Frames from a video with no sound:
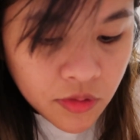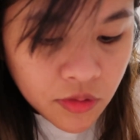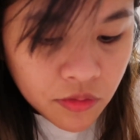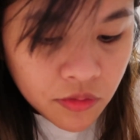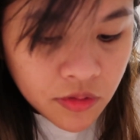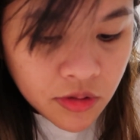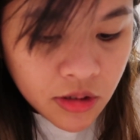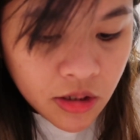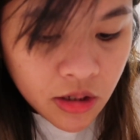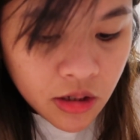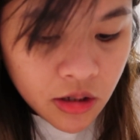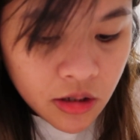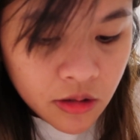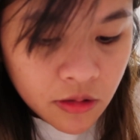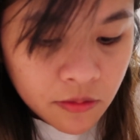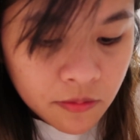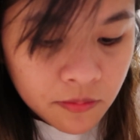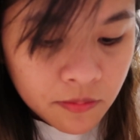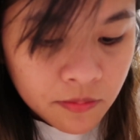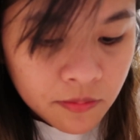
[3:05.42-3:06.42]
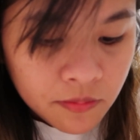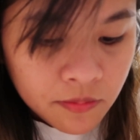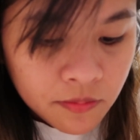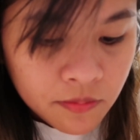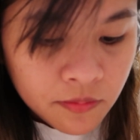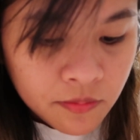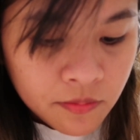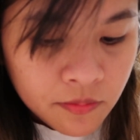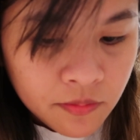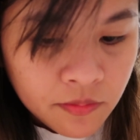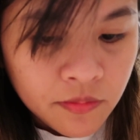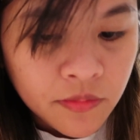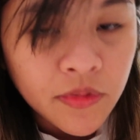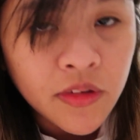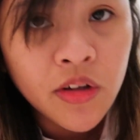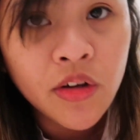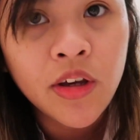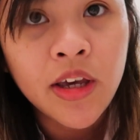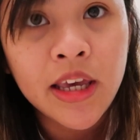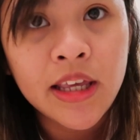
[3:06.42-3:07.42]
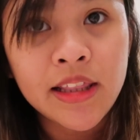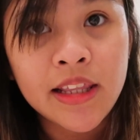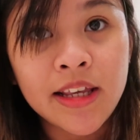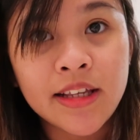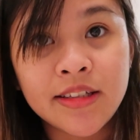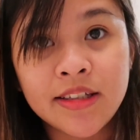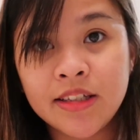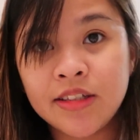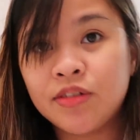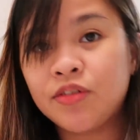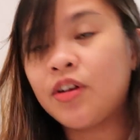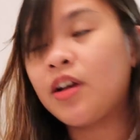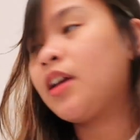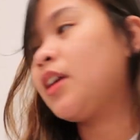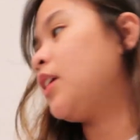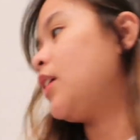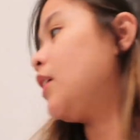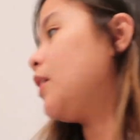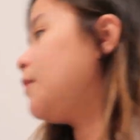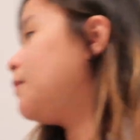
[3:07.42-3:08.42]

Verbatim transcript: so scared. Okay, Lexi's crying.